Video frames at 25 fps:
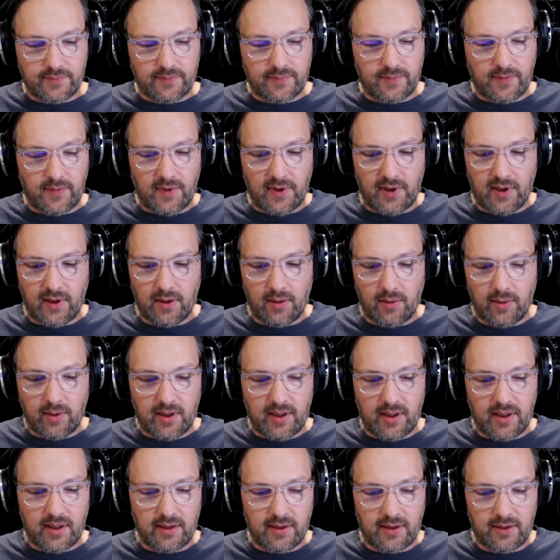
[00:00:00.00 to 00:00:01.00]
tower
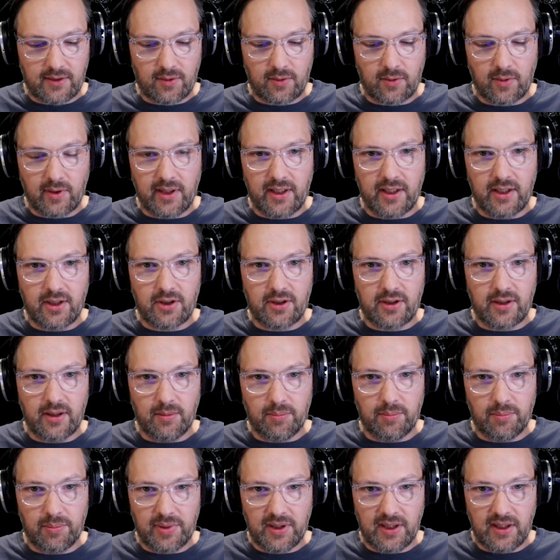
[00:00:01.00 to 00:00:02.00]
underscore H T T
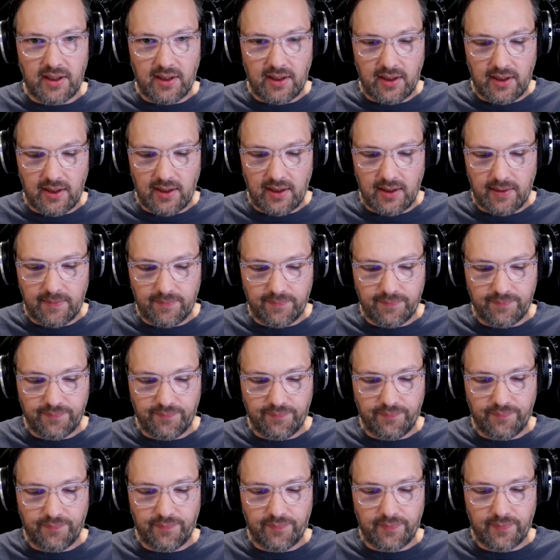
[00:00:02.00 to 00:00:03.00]
P
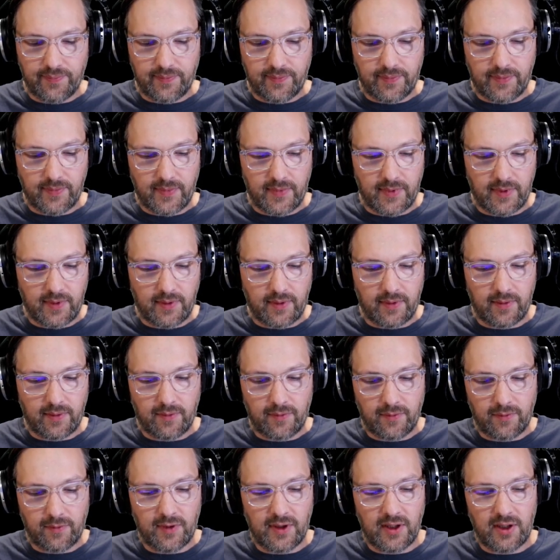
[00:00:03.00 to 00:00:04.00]

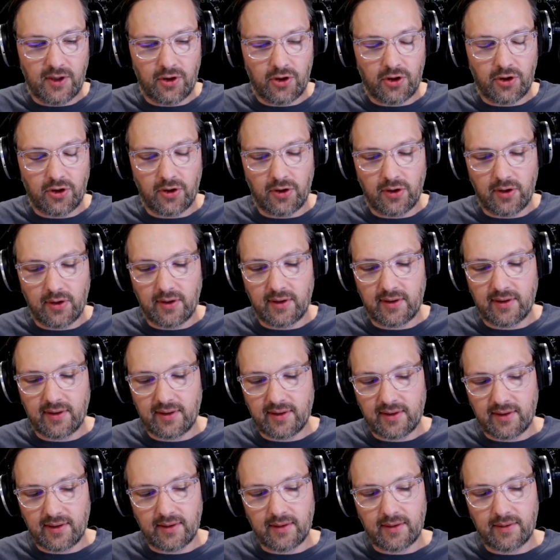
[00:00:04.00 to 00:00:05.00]

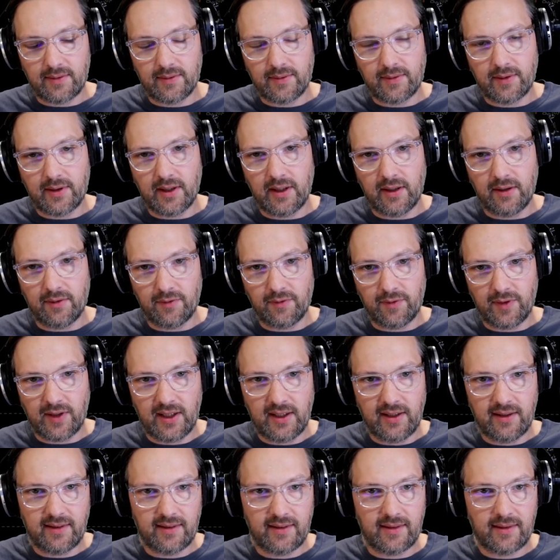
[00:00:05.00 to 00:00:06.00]
features F
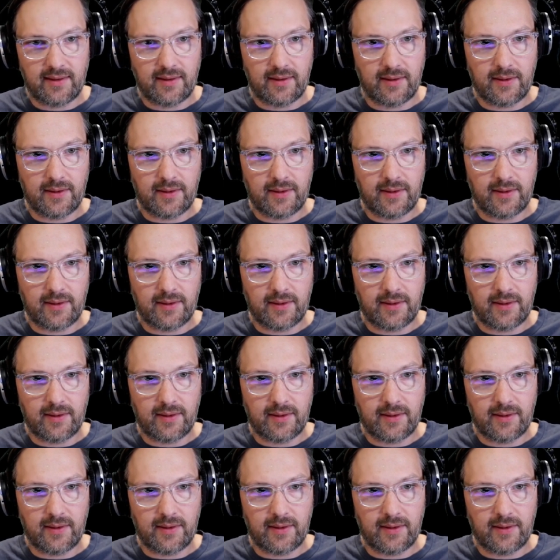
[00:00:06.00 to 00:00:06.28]
S.